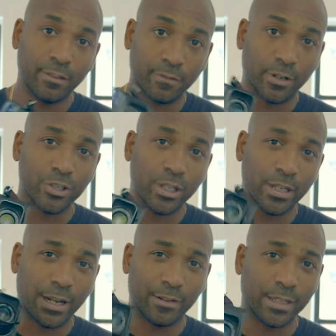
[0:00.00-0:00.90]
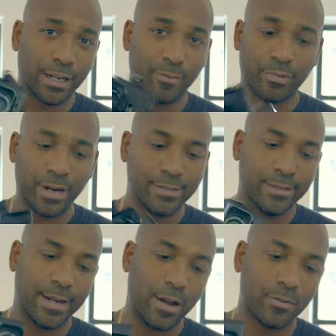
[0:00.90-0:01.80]
version, and I kind of
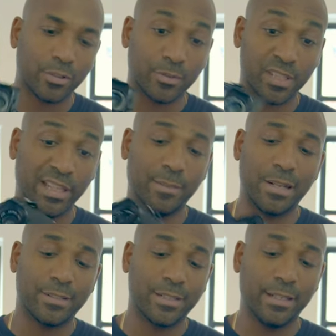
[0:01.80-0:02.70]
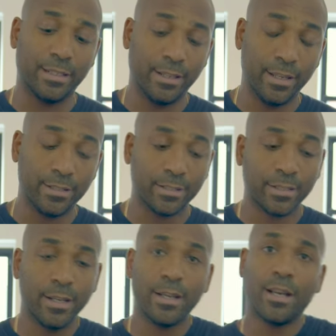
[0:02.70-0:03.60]
priced it out. So I was thinking about selling
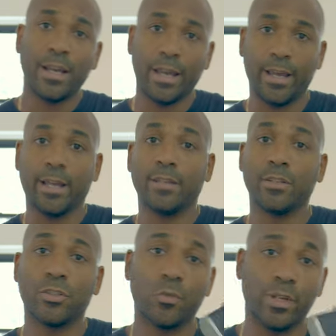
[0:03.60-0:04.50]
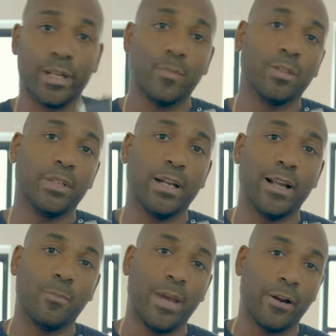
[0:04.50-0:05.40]
this and this 28 millimeter
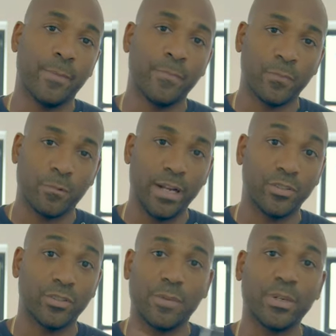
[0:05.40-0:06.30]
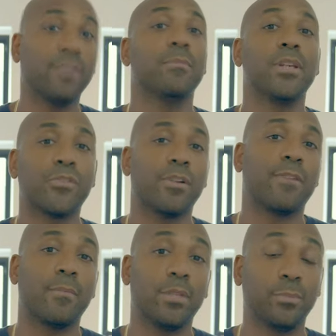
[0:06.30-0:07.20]
Elmarit, right? So that would give me a
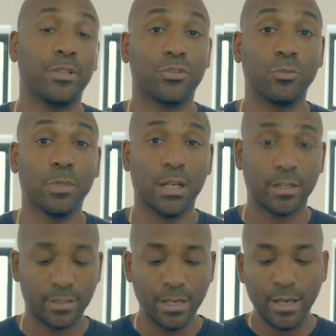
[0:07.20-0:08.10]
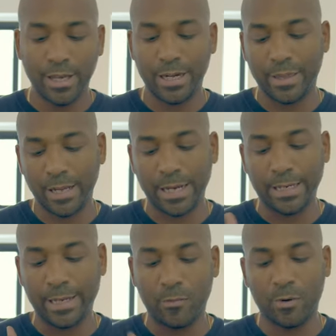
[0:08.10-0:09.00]
35 millimeter Summilux, and I think I
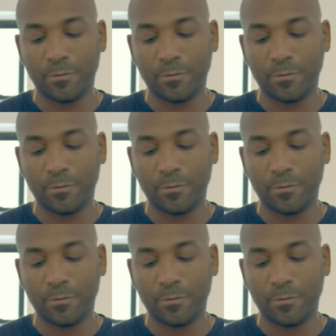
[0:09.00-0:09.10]
could get